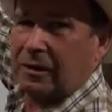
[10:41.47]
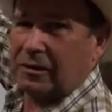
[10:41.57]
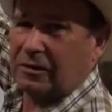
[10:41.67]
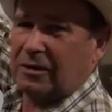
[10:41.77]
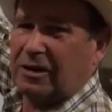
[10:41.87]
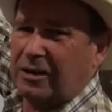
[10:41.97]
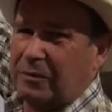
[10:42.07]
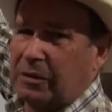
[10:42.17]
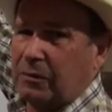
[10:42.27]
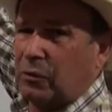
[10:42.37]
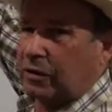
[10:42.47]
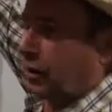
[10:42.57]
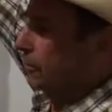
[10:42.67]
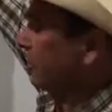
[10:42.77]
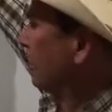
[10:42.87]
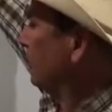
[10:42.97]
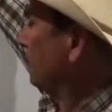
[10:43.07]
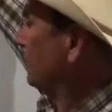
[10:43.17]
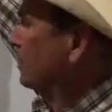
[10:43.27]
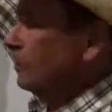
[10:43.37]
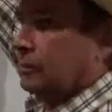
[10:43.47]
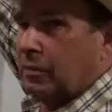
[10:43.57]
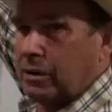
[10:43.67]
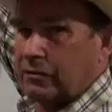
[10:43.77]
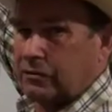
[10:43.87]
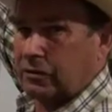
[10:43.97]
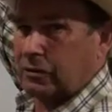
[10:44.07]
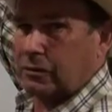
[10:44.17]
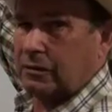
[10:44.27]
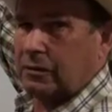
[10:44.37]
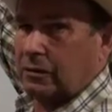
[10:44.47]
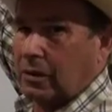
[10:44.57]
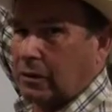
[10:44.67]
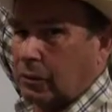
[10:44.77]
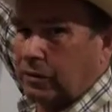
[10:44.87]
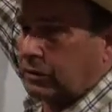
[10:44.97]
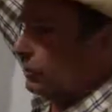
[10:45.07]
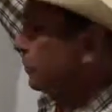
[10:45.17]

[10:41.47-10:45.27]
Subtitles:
is a little bit more complicated, but still, we can get